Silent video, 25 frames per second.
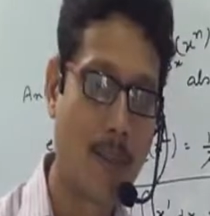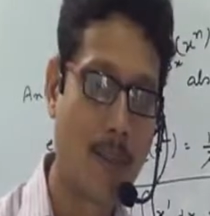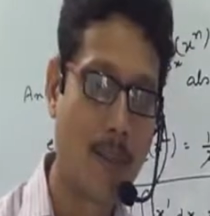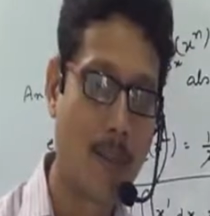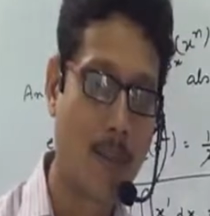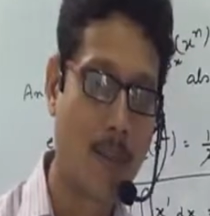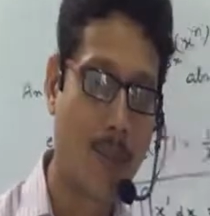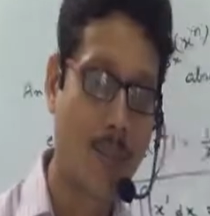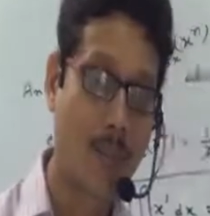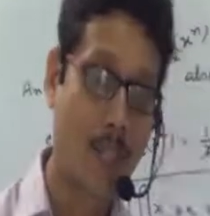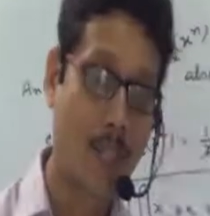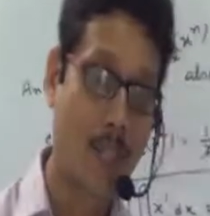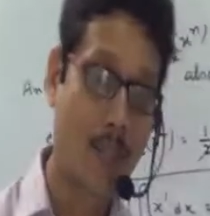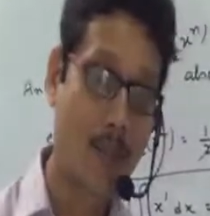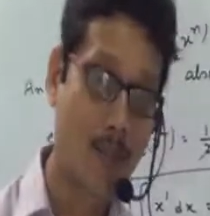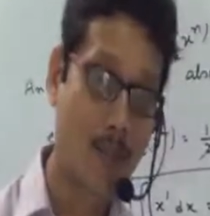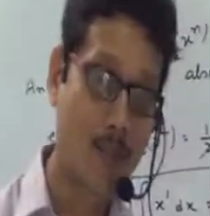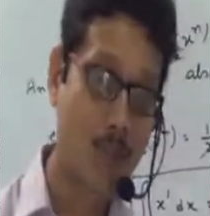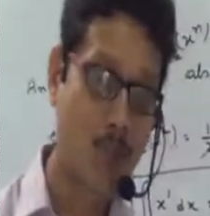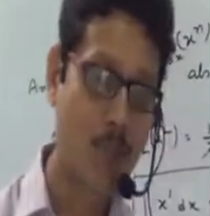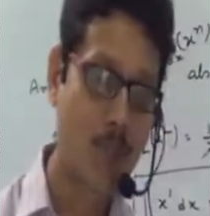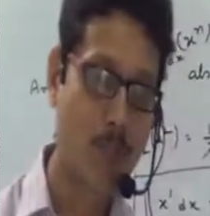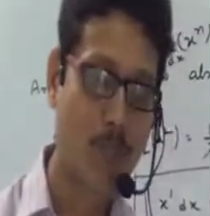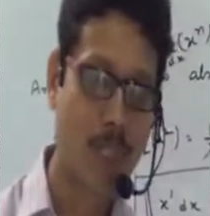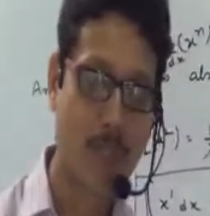okay, then
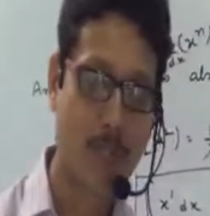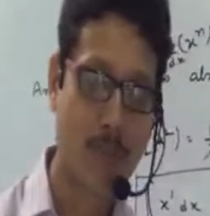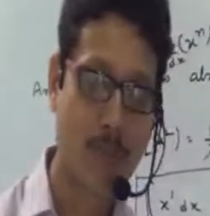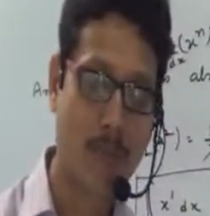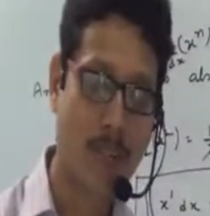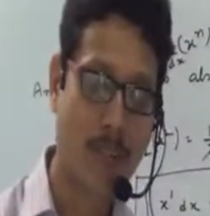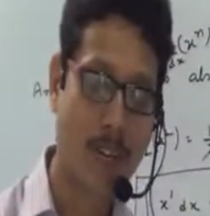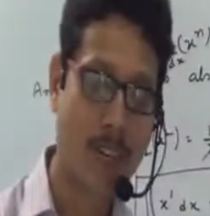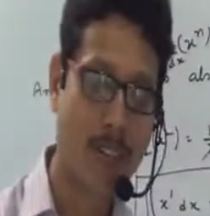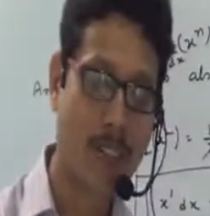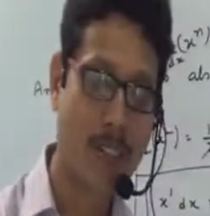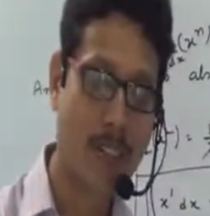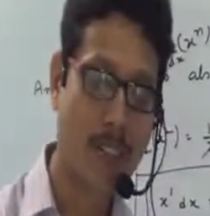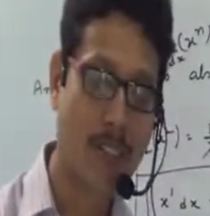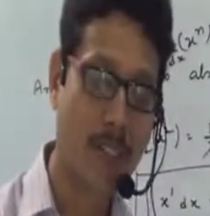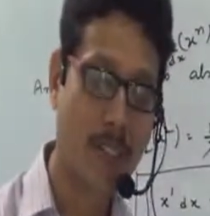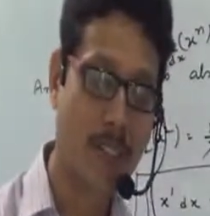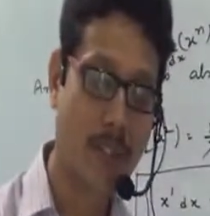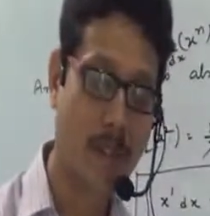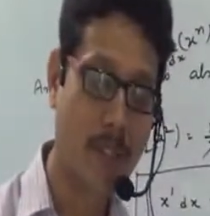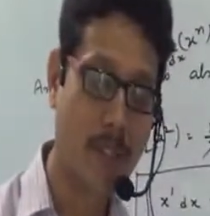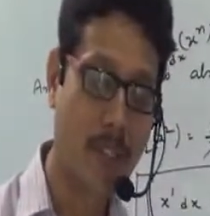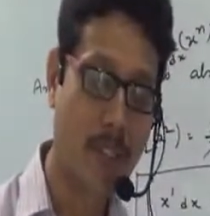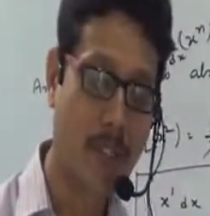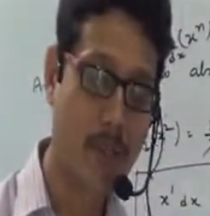also we can find the
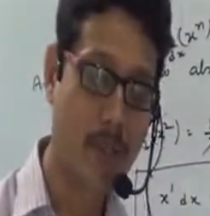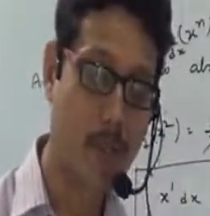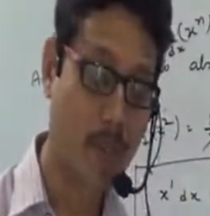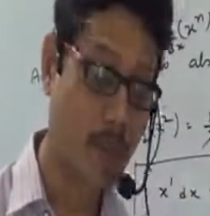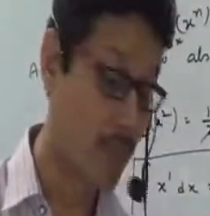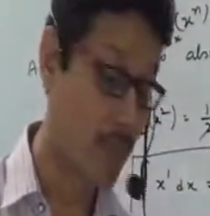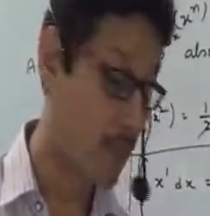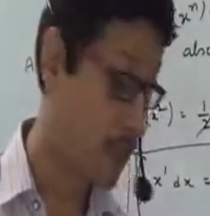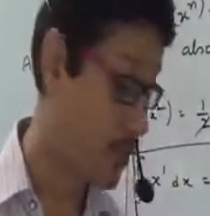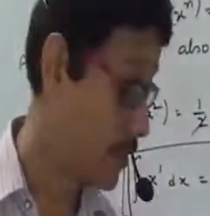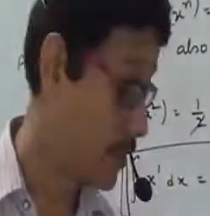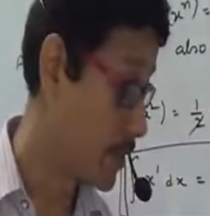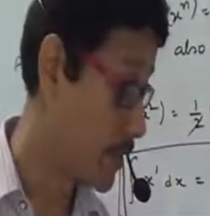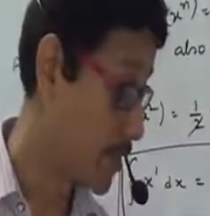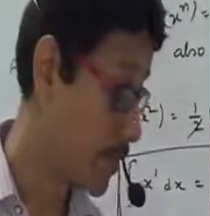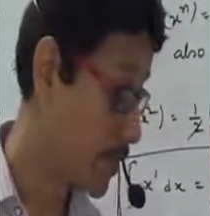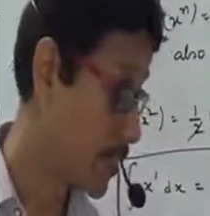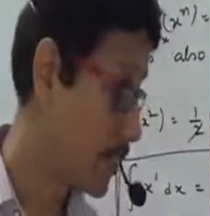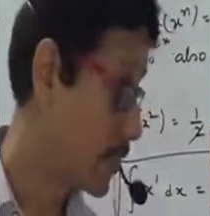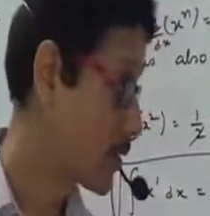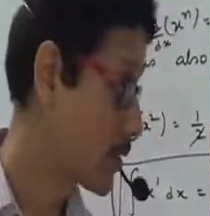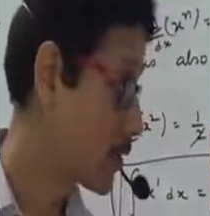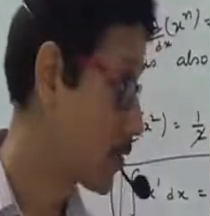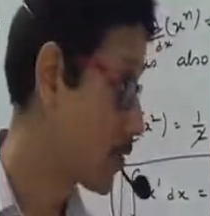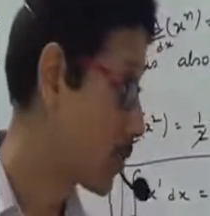derivative
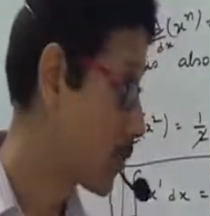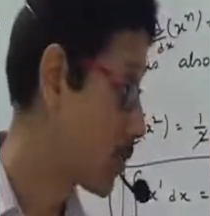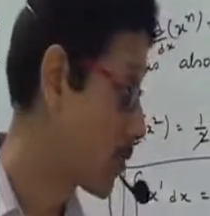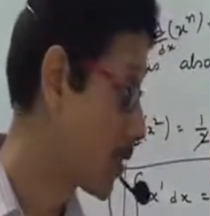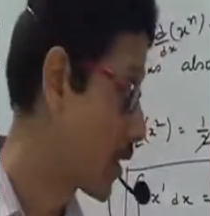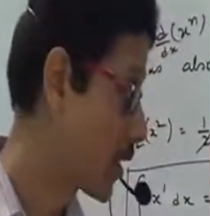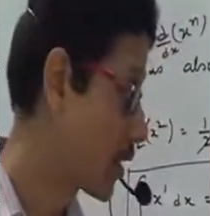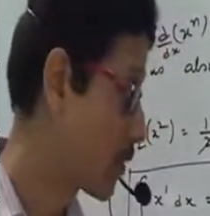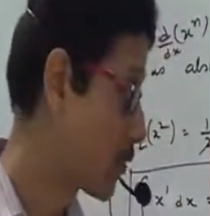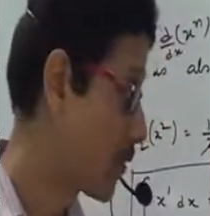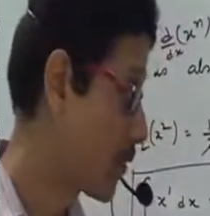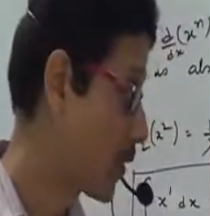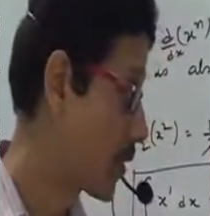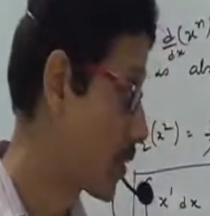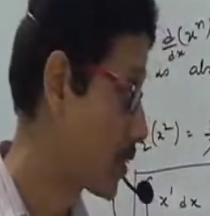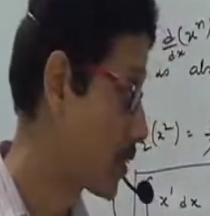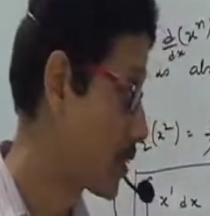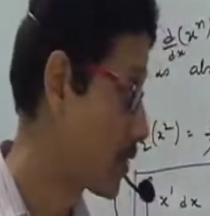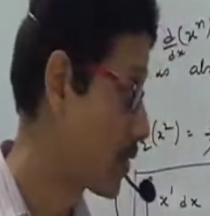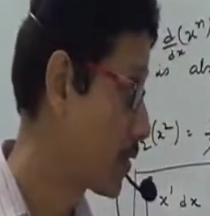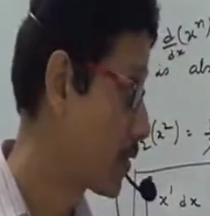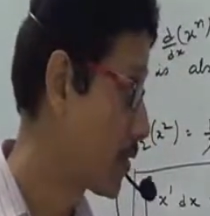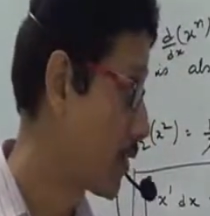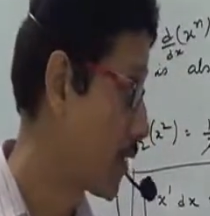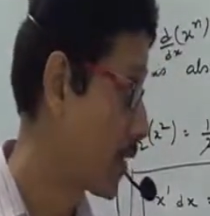integration of that
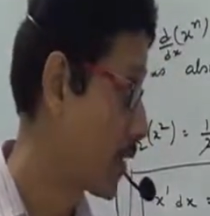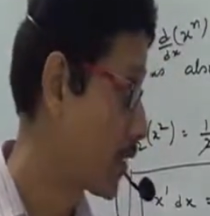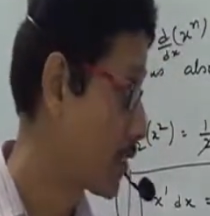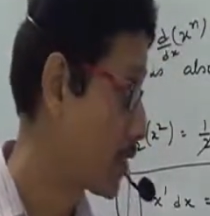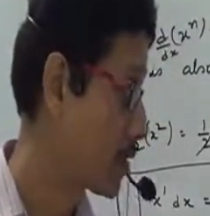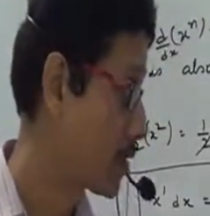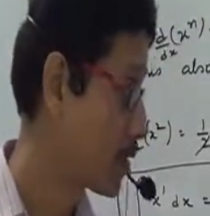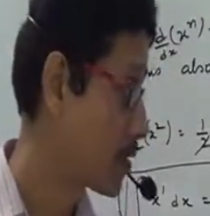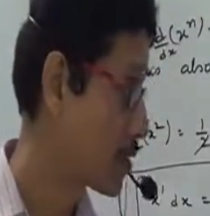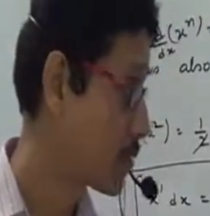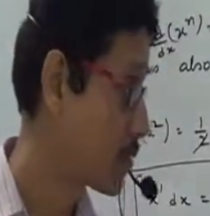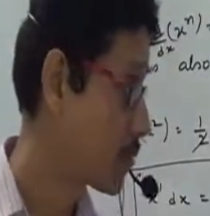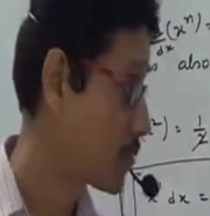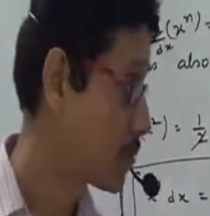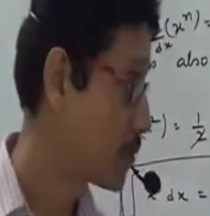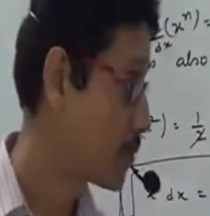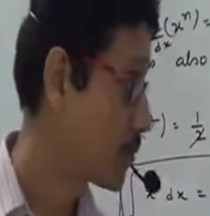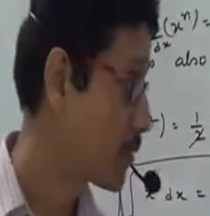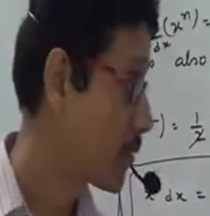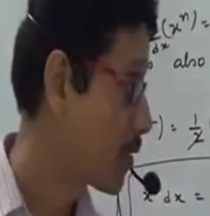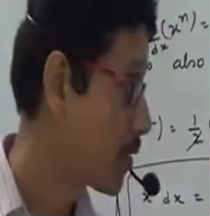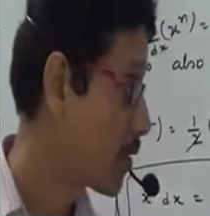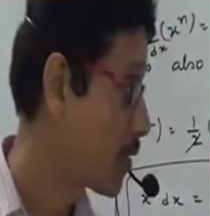function like this.